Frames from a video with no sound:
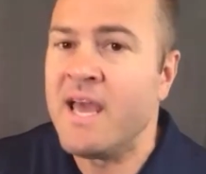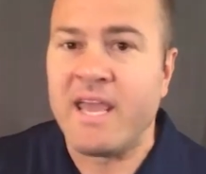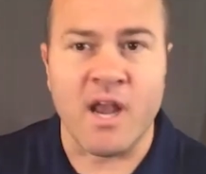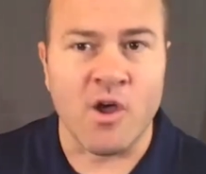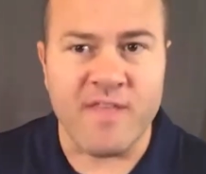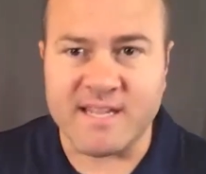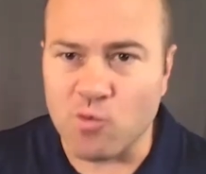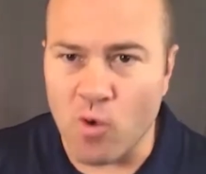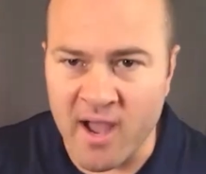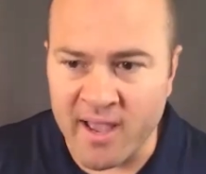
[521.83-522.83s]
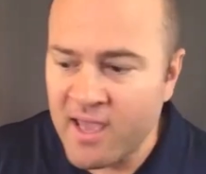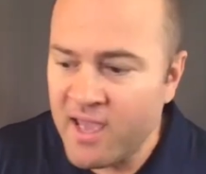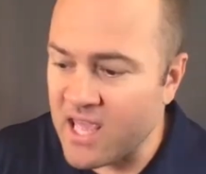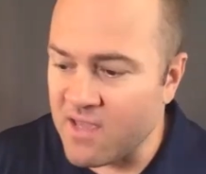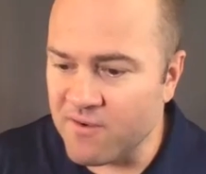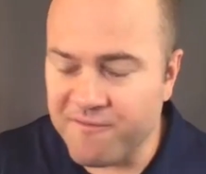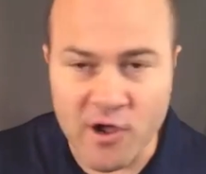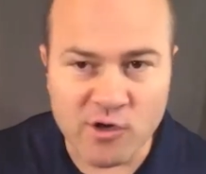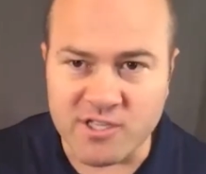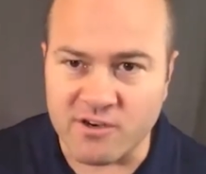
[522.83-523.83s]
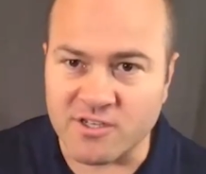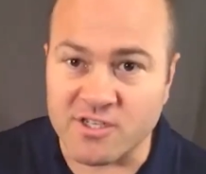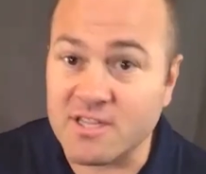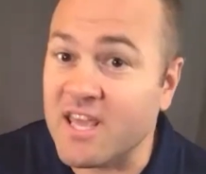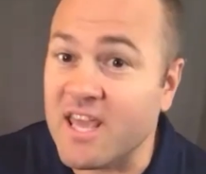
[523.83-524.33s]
You know, that's why even folks that are just